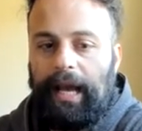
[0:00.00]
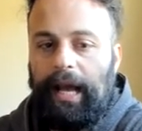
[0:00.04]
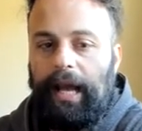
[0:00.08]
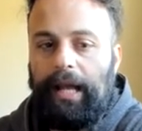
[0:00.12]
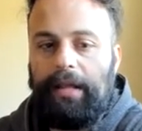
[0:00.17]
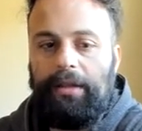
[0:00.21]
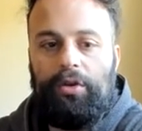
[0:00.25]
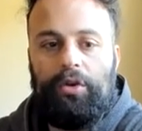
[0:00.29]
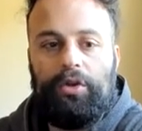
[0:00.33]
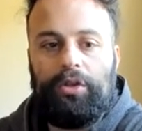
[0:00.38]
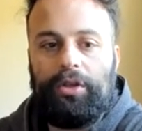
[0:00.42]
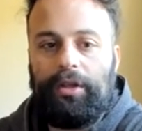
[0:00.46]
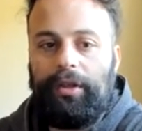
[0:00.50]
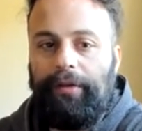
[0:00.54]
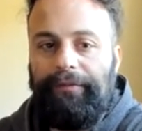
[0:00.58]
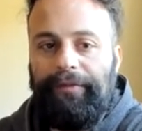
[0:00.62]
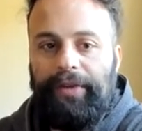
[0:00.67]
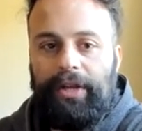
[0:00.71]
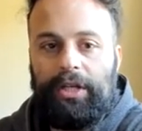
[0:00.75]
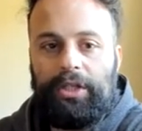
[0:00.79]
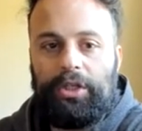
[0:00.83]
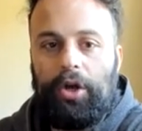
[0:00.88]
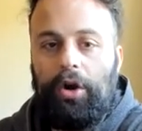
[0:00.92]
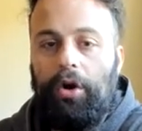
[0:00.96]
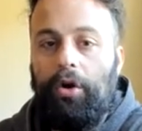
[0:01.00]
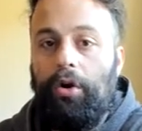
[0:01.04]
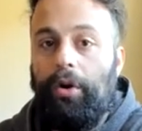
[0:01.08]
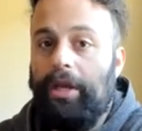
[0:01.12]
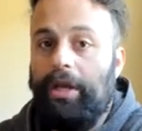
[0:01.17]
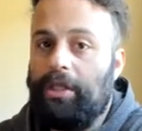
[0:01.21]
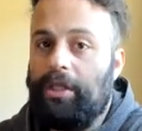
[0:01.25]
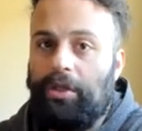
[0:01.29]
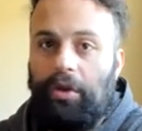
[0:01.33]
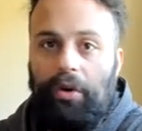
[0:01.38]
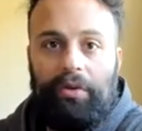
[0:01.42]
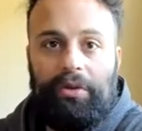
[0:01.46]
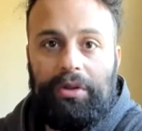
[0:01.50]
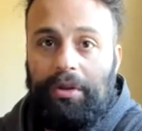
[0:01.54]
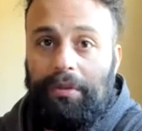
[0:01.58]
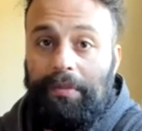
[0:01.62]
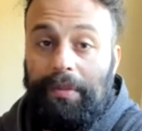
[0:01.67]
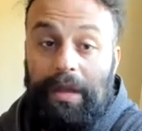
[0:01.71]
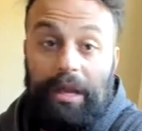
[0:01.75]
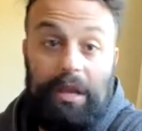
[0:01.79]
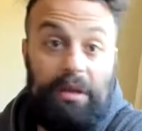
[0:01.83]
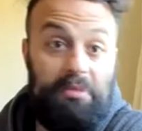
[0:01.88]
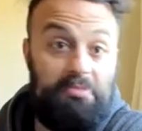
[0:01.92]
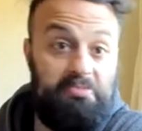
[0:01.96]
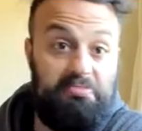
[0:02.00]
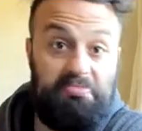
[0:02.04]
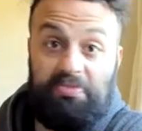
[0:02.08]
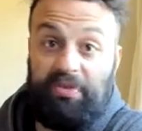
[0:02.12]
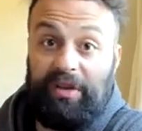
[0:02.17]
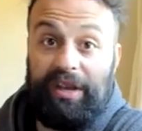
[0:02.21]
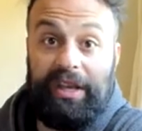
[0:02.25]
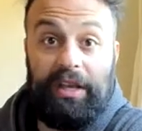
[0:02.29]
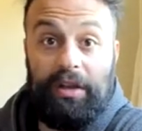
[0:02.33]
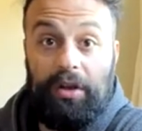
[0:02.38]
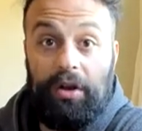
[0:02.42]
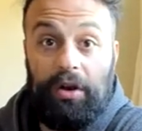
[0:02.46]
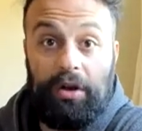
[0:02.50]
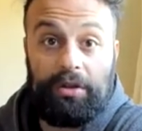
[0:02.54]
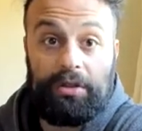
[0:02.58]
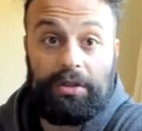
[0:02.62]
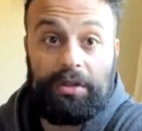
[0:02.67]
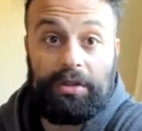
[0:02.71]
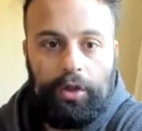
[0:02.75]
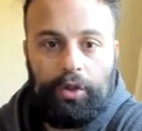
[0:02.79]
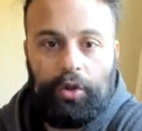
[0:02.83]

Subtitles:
and using a video is going to be pretty good.